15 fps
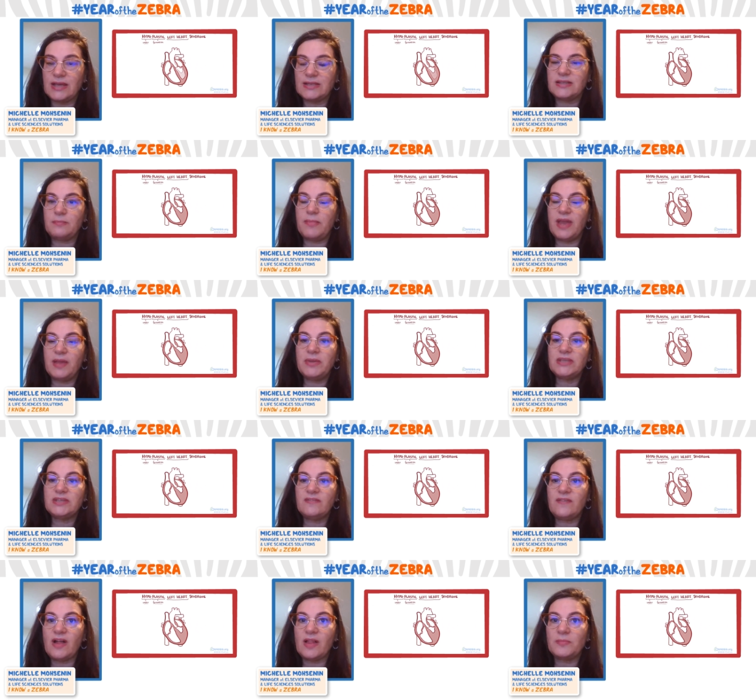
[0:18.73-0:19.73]
As the baby
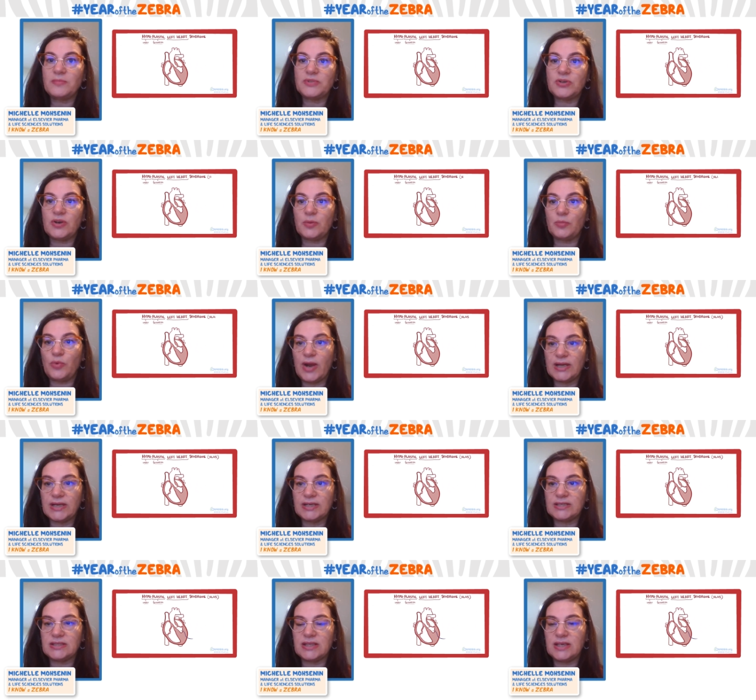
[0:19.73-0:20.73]
develops during
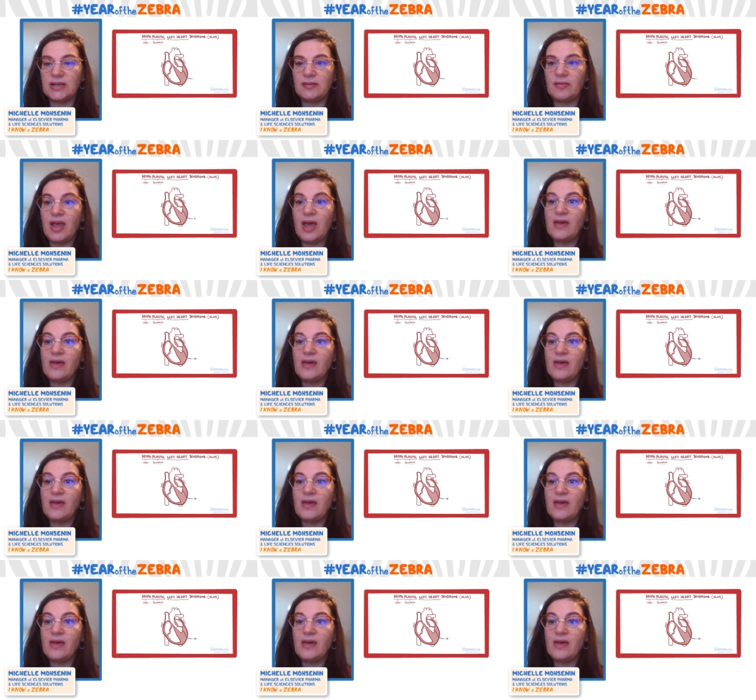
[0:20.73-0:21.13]
pregnancy,